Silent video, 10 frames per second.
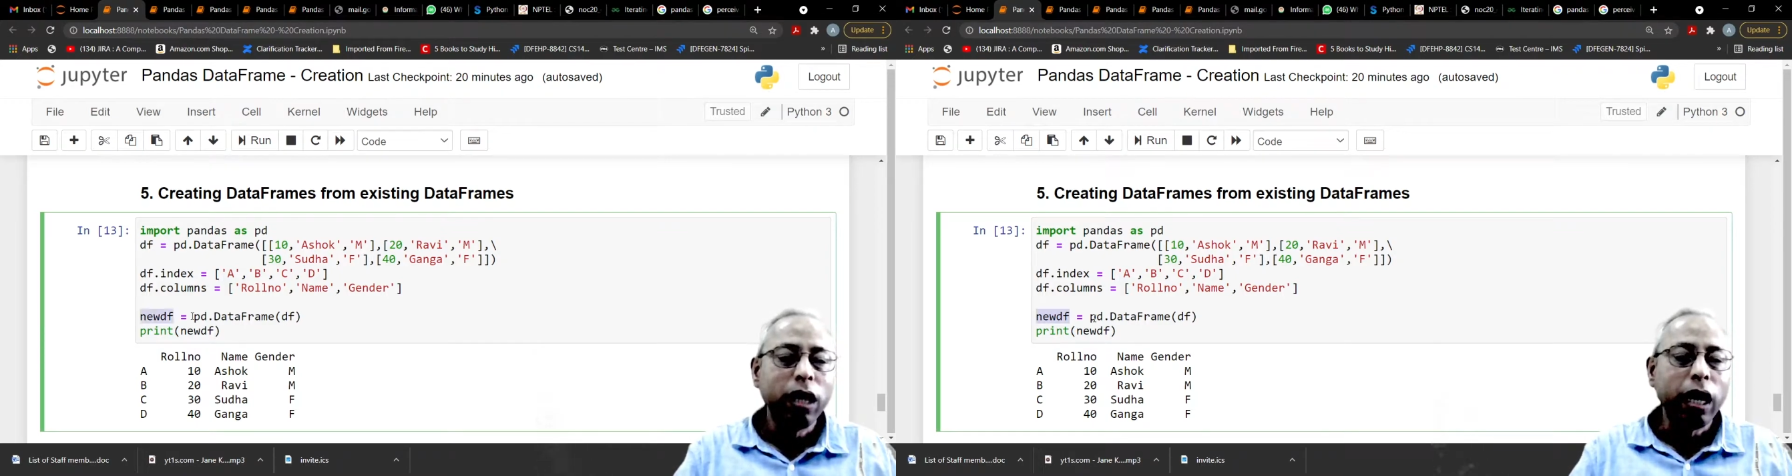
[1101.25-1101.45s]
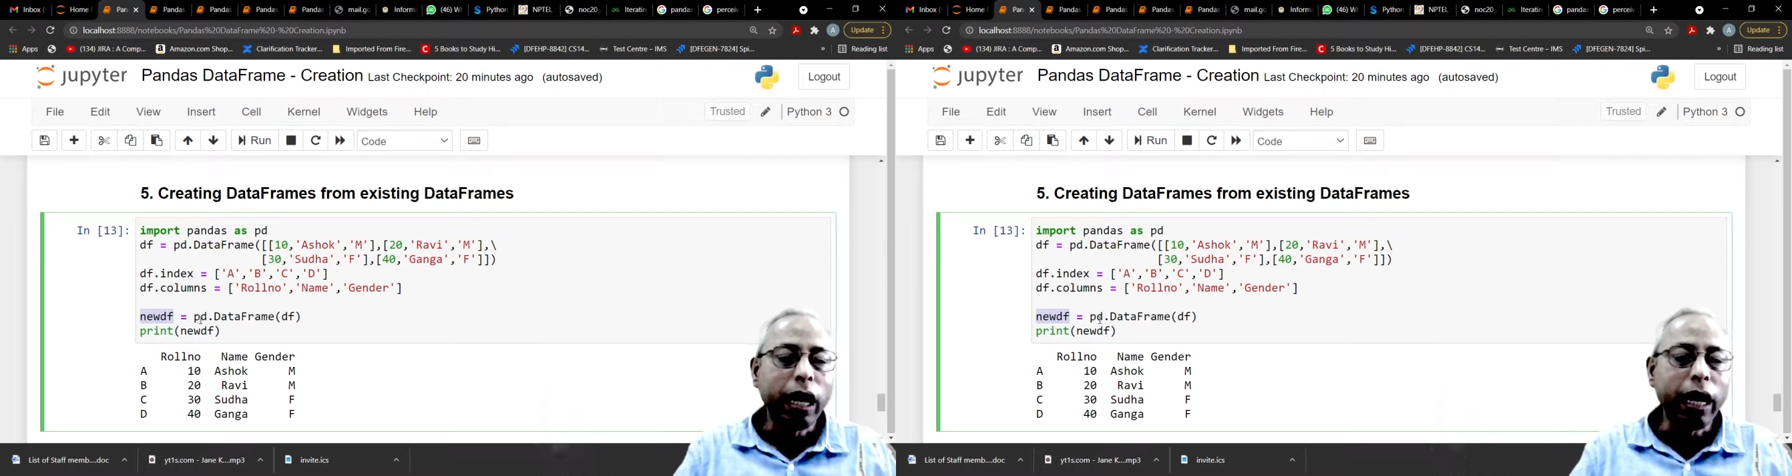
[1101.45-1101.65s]

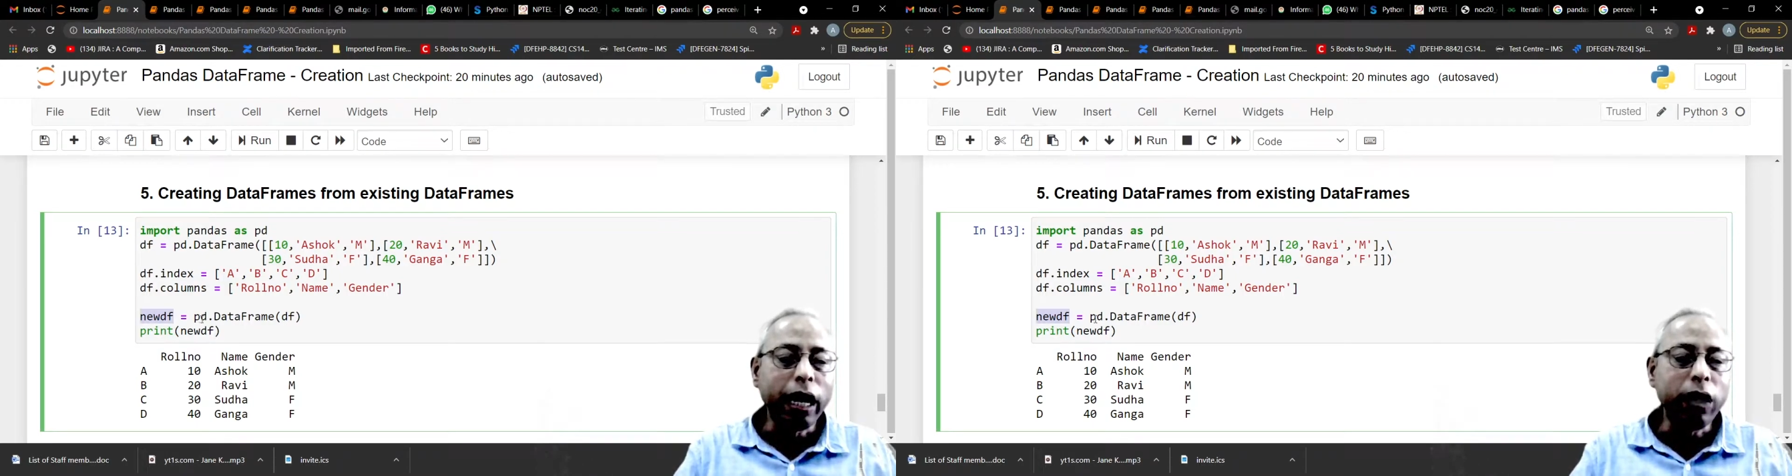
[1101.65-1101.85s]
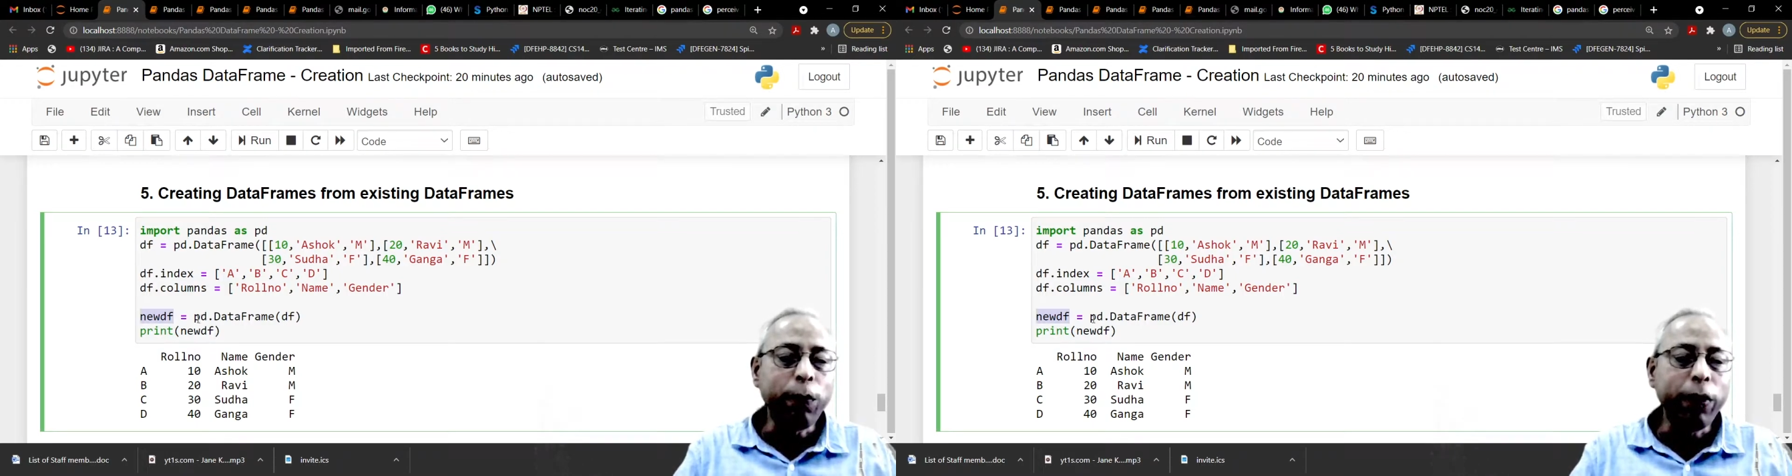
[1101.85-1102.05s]

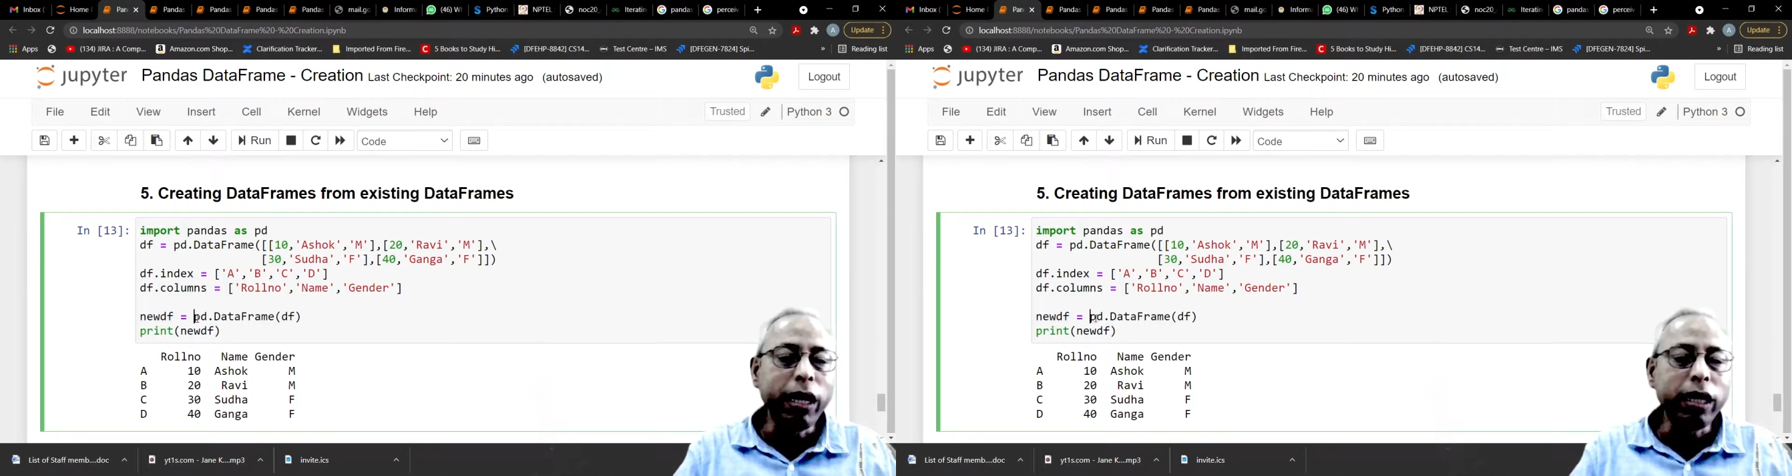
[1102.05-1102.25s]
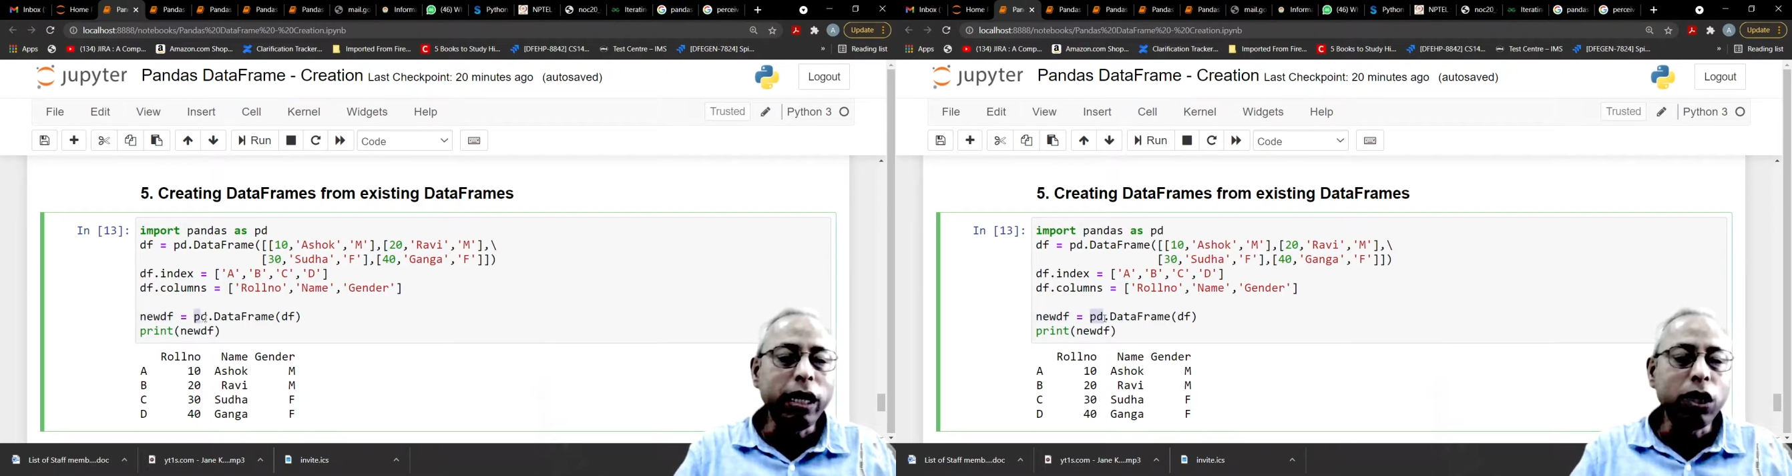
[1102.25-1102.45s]
and
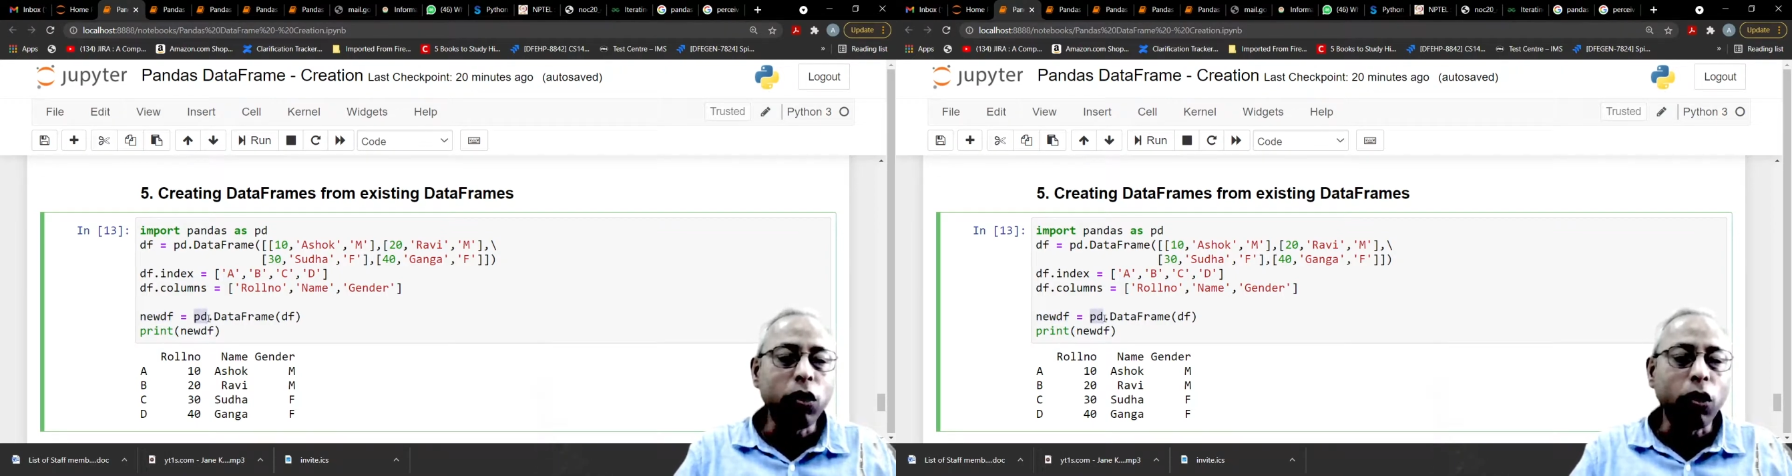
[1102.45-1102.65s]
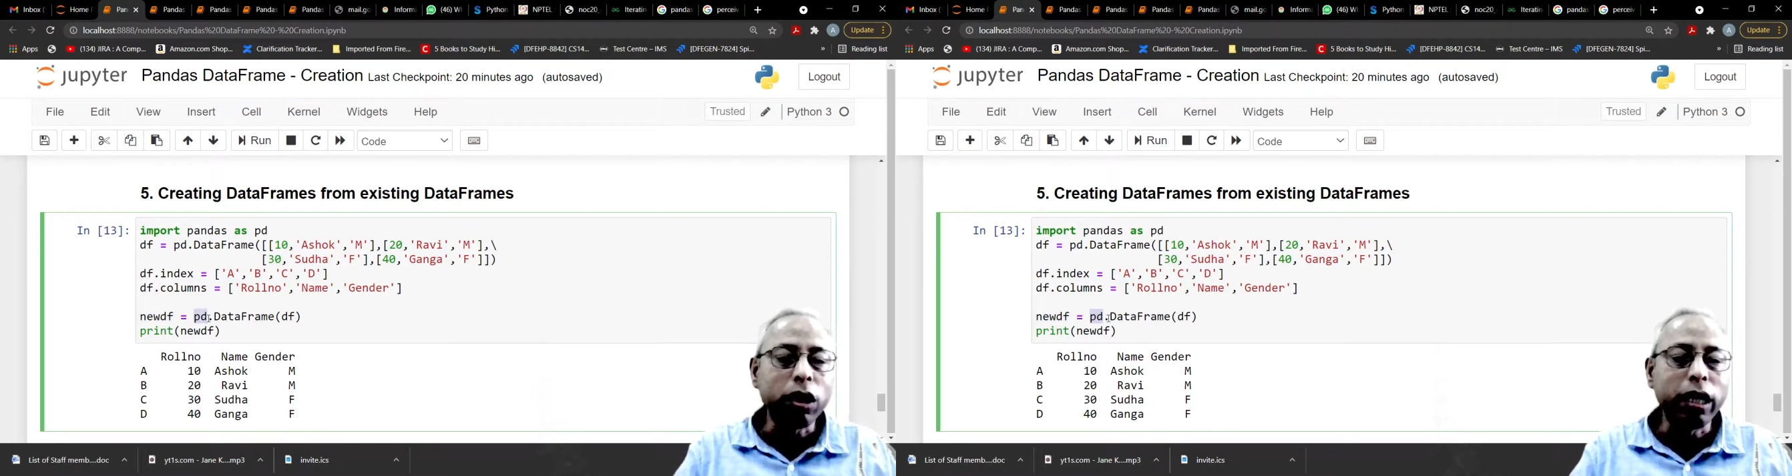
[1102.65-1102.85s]

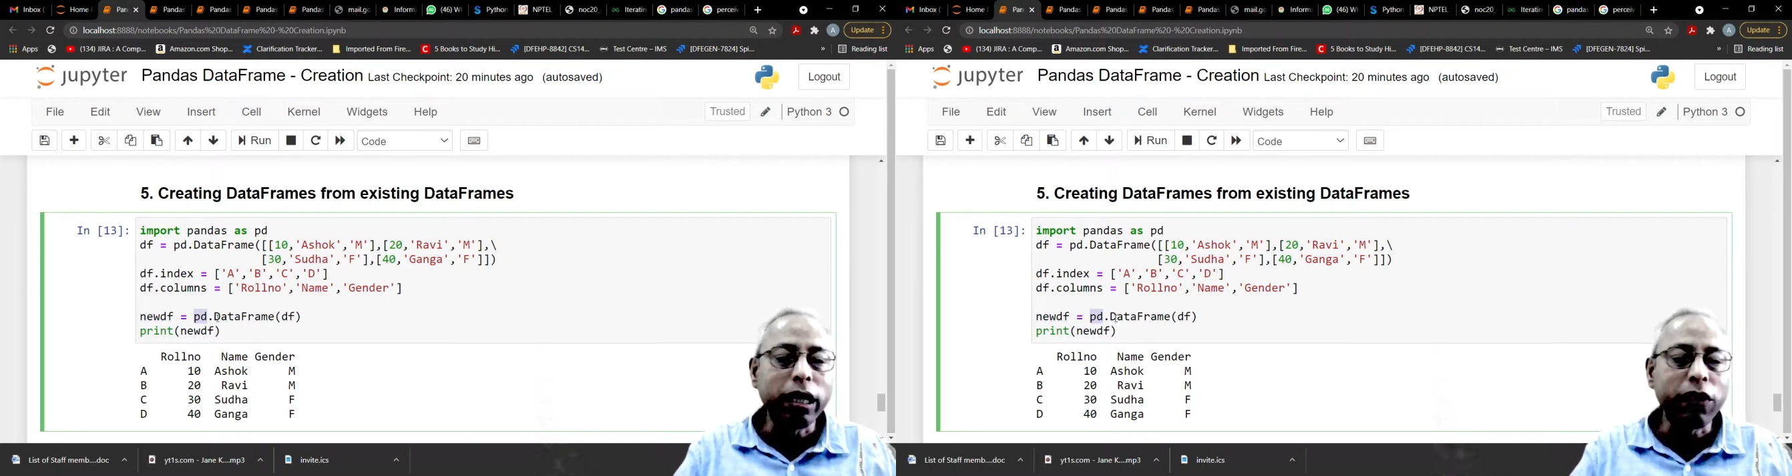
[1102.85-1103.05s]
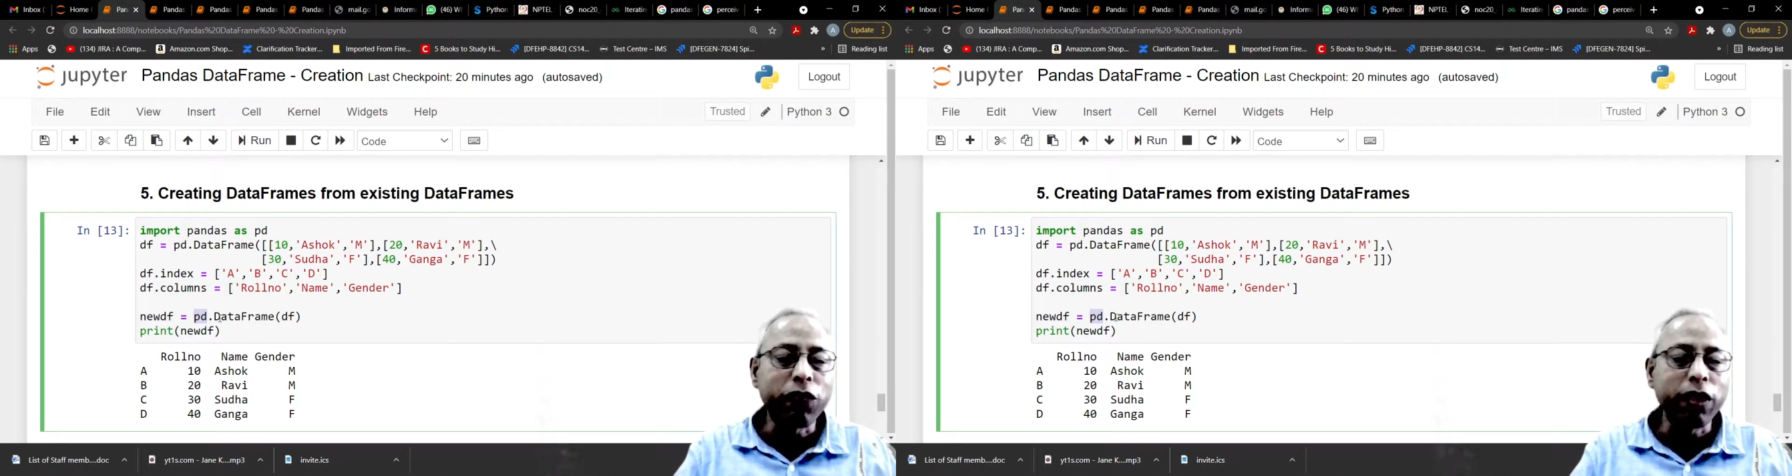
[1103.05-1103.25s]

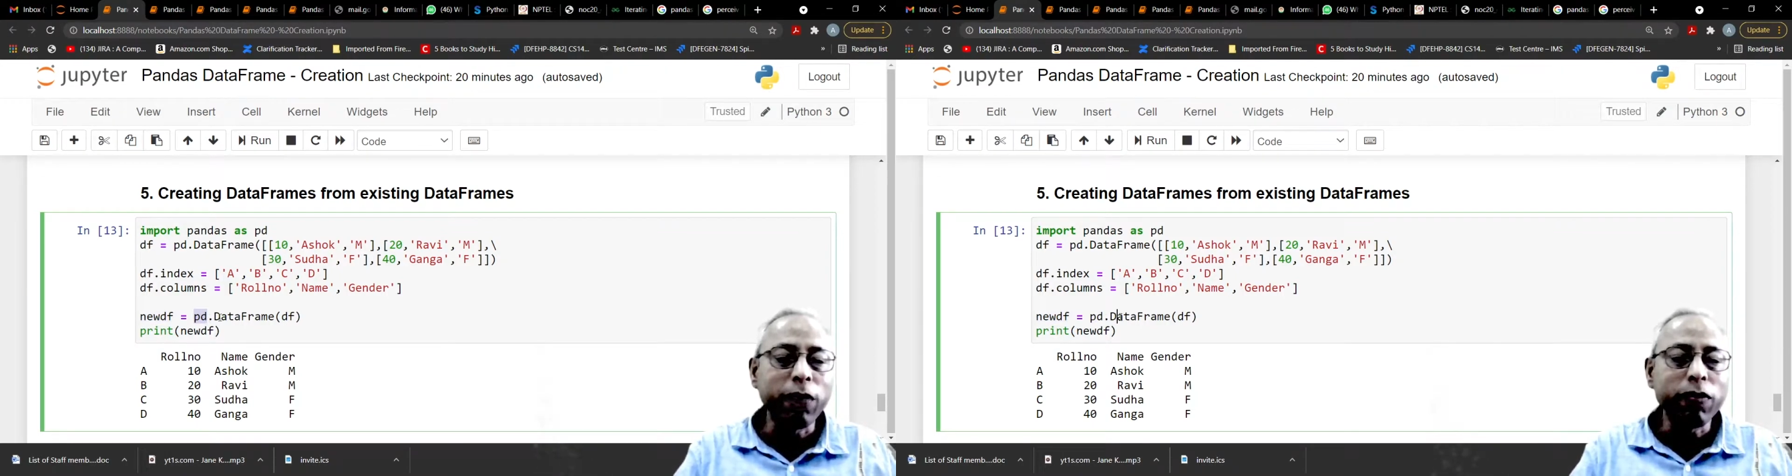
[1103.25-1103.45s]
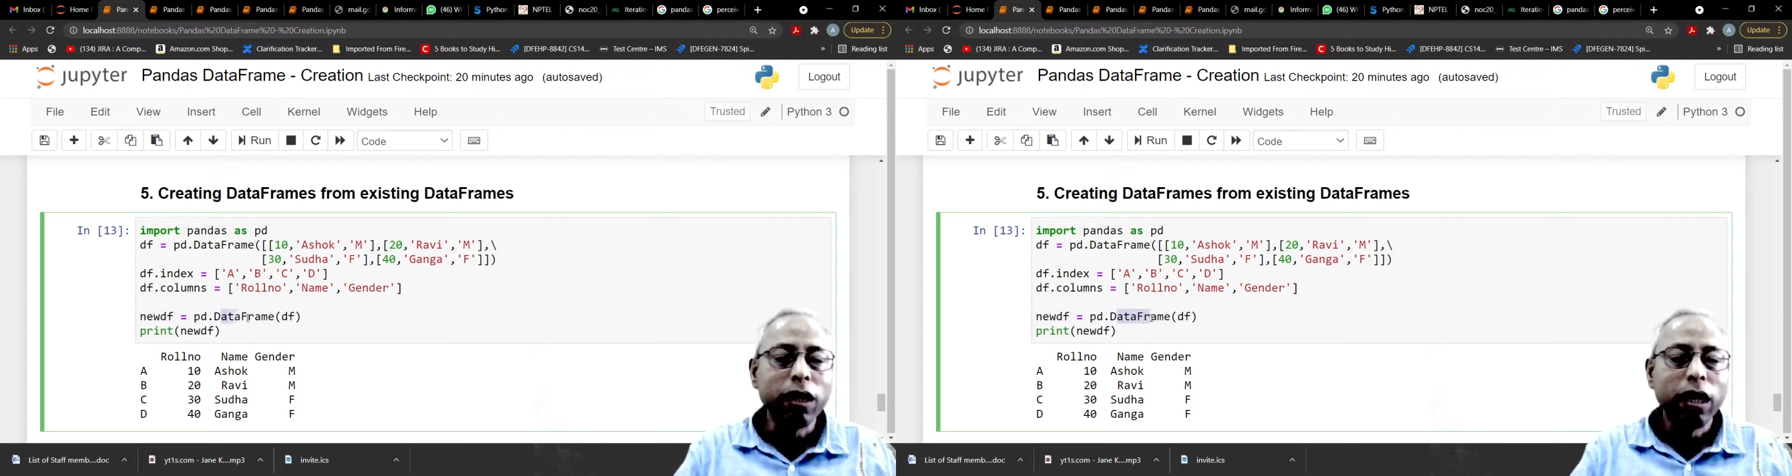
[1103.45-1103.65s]
pd.dataframe,